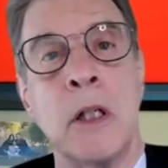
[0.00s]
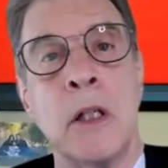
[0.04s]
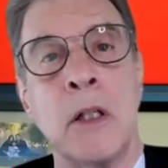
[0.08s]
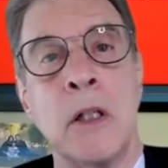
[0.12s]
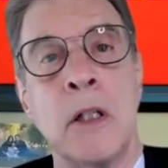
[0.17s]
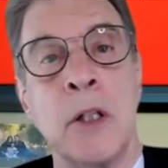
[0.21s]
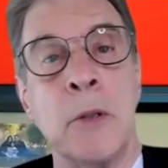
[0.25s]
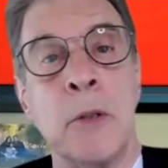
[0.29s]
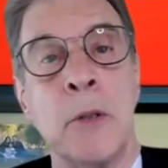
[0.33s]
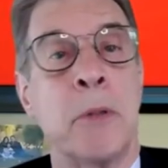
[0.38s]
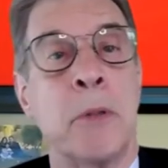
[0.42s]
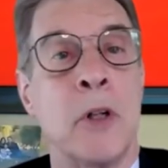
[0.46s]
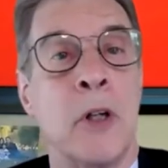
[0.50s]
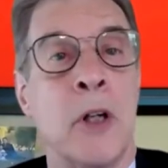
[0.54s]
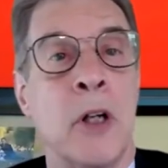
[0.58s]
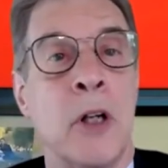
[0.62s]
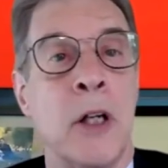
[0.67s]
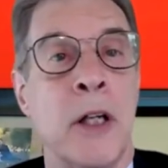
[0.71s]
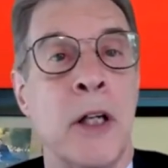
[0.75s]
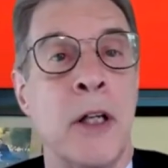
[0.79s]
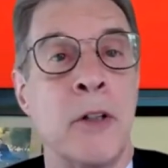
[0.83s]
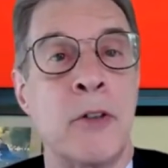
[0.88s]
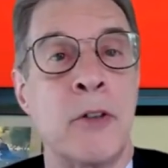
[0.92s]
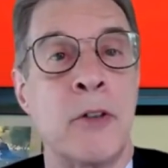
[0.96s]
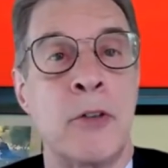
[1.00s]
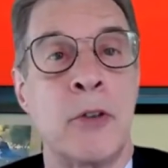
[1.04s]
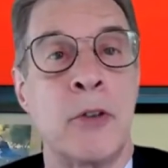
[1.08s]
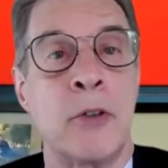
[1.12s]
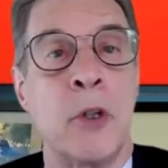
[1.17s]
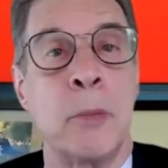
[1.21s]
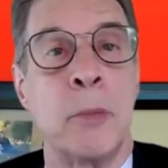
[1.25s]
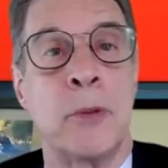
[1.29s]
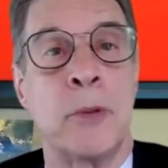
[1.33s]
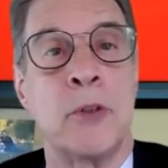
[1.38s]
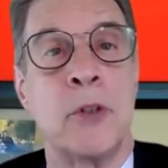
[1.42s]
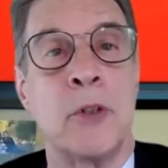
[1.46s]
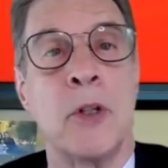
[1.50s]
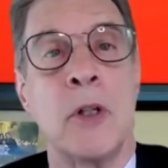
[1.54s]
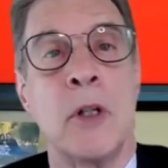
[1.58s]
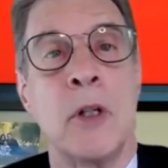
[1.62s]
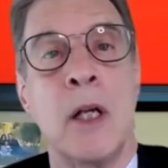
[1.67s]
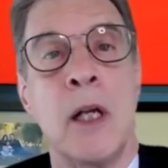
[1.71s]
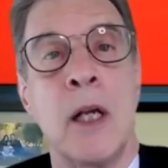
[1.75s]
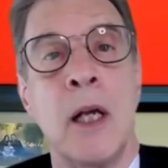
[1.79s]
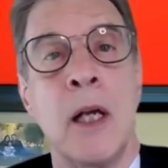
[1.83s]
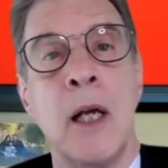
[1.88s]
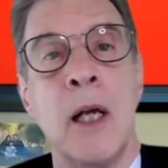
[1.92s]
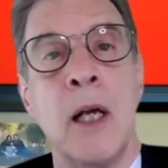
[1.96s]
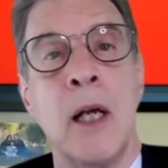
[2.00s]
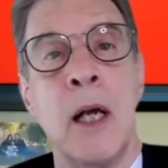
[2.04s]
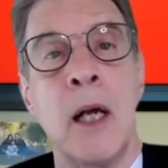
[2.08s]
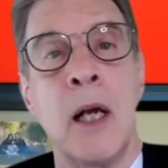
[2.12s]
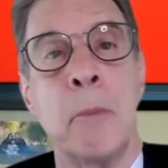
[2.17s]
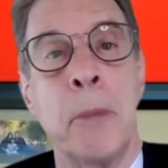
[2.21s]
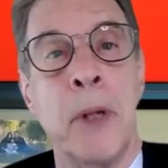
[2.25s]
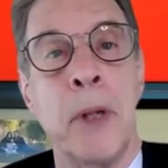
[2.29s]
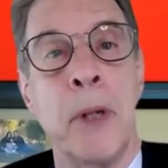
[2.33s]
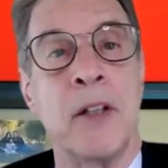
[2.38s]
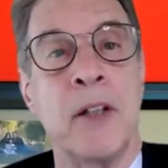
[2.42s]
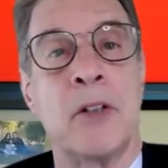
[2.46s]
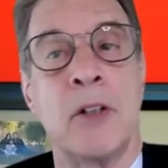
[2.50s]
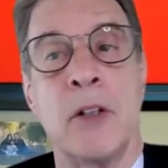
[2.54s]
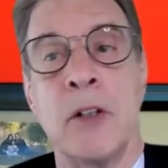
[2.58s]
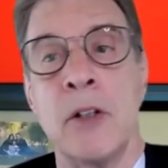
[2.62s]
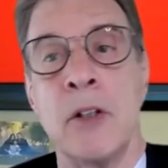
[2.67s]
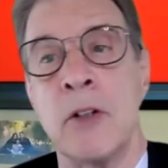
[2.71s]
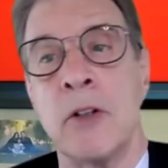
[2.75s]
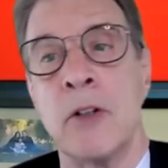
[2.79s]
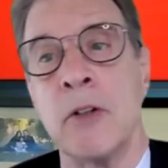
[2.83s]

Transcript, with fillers: deploy its troops based in